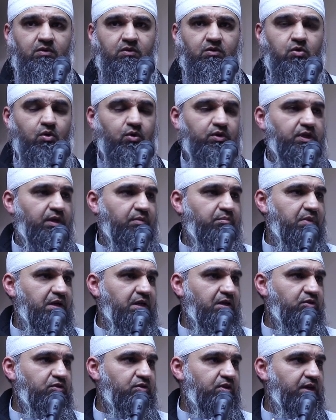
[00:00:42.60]
cook their
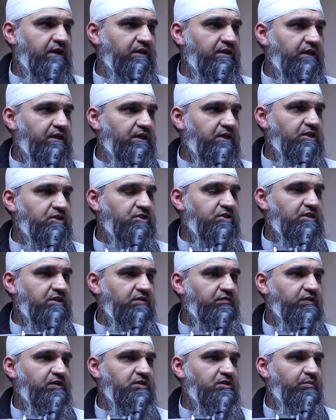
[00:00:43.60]
meal together, each
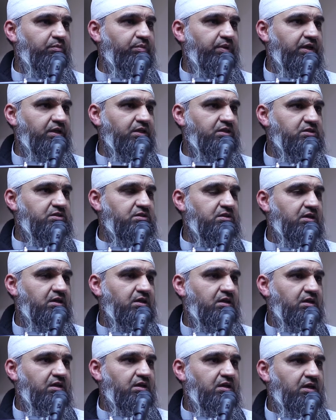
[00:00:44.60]
individual brings
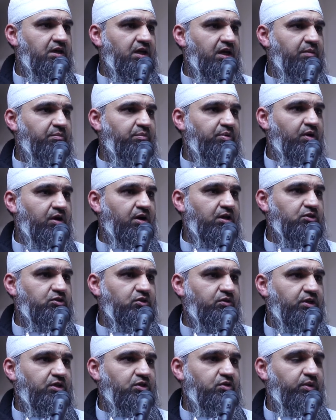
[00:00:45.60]
a branch
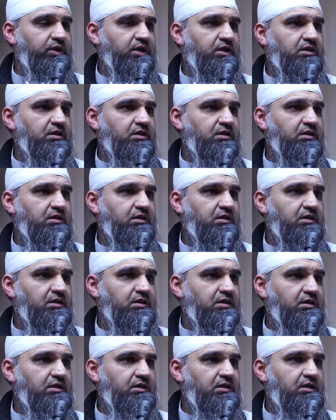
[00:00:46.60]
or a twig,
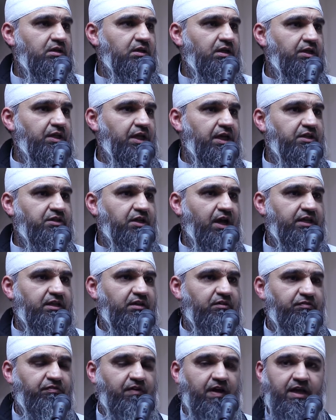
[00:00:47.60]
and they ignite
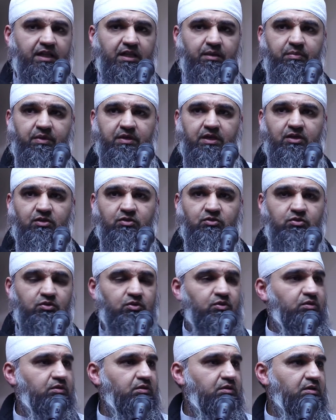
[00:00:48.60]
a fire and they begin
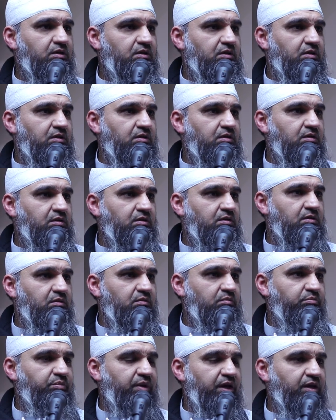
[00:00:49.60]
to
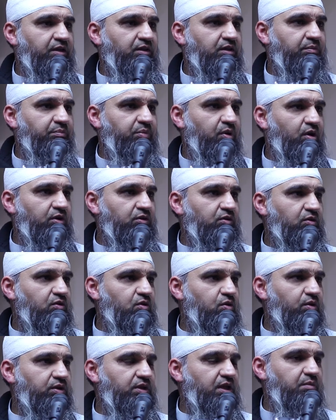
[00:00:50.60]
burn the pot or
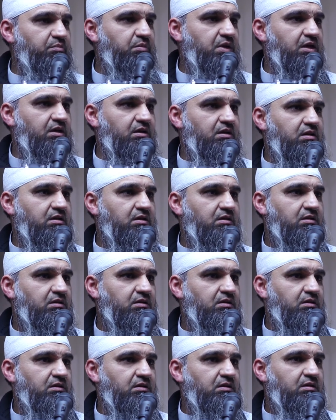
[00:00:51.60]
cook their meal.
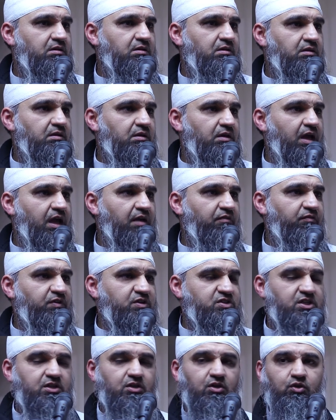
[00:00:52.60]
Every
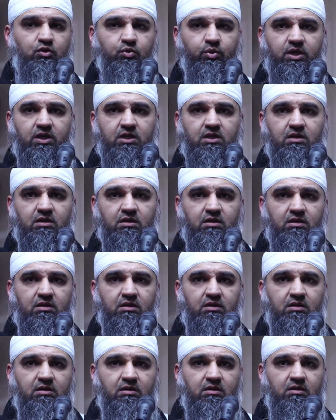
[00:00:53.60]
single twig
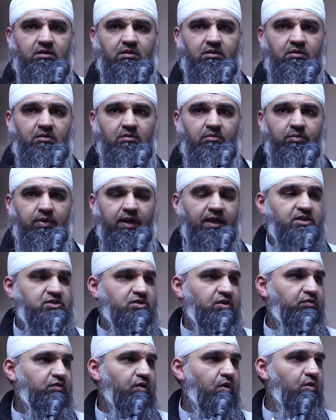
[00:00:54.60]
plays
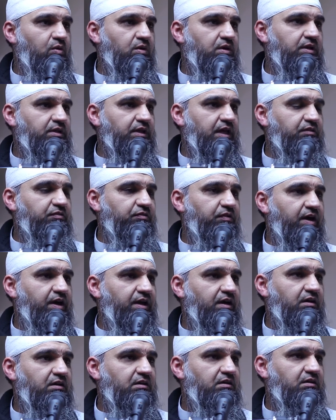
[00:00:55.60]
a role in that
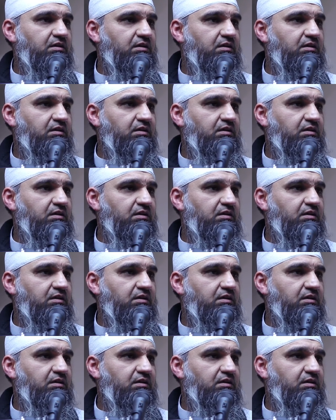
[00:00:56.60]
fire.